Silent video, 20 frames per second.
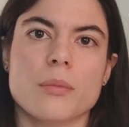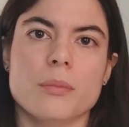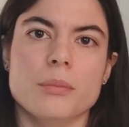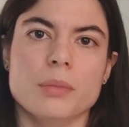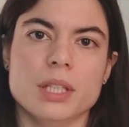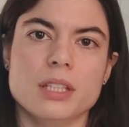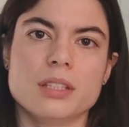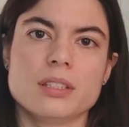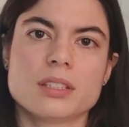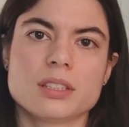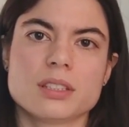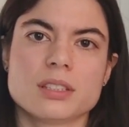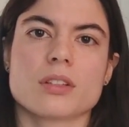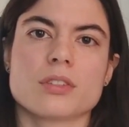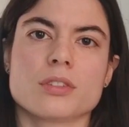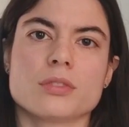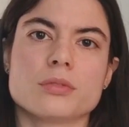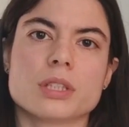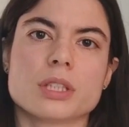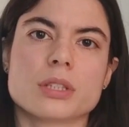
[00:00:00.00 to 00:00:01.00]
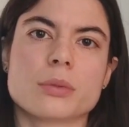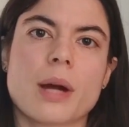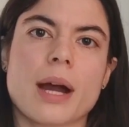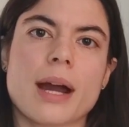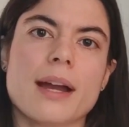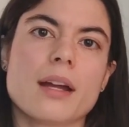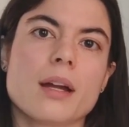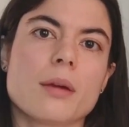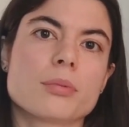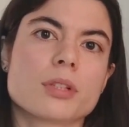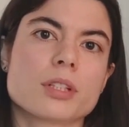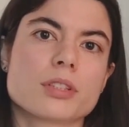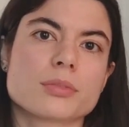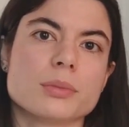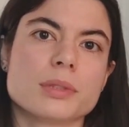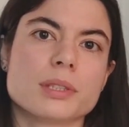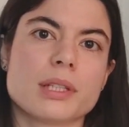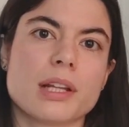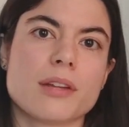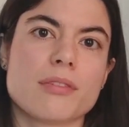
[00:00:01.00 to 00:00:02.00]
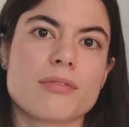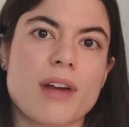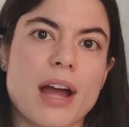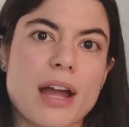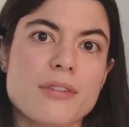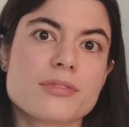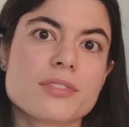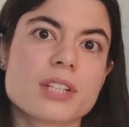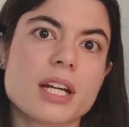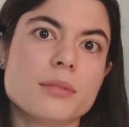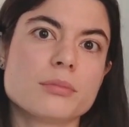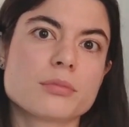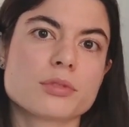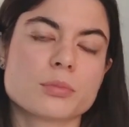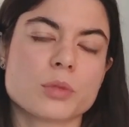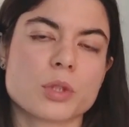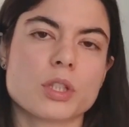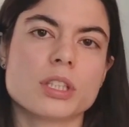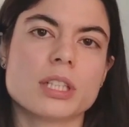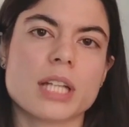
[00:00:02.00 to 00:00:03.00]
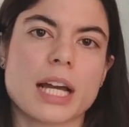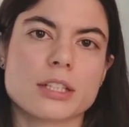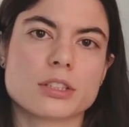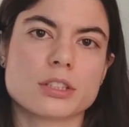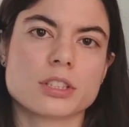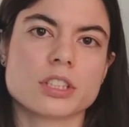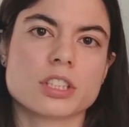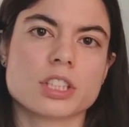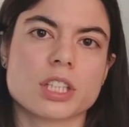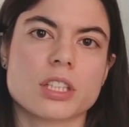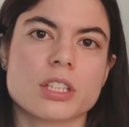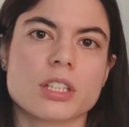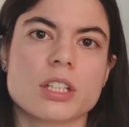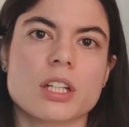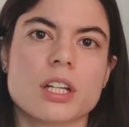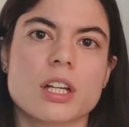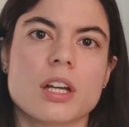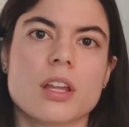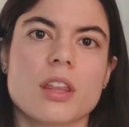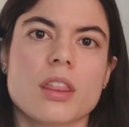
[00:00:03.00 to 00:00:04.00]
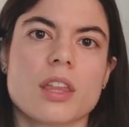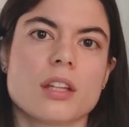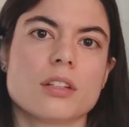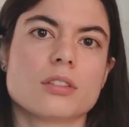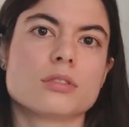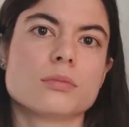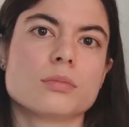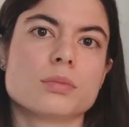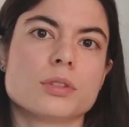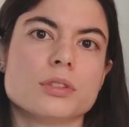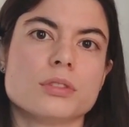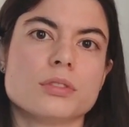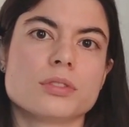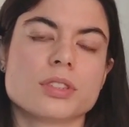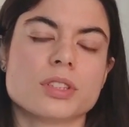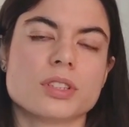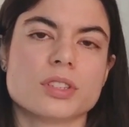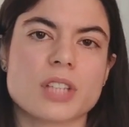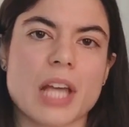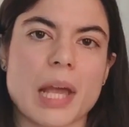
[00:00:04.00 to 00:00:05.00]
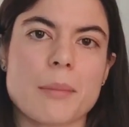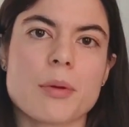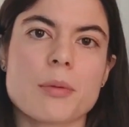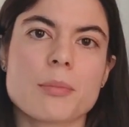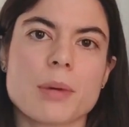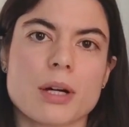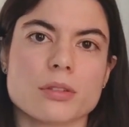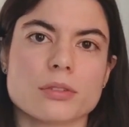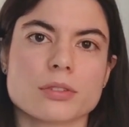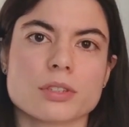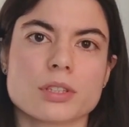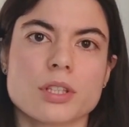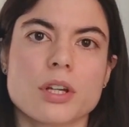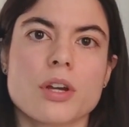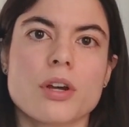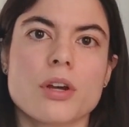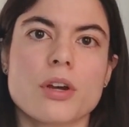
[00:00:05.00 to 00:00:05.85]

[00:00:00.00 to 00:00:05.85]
meat, you require approximately five times more nitrogen than to produce the same amount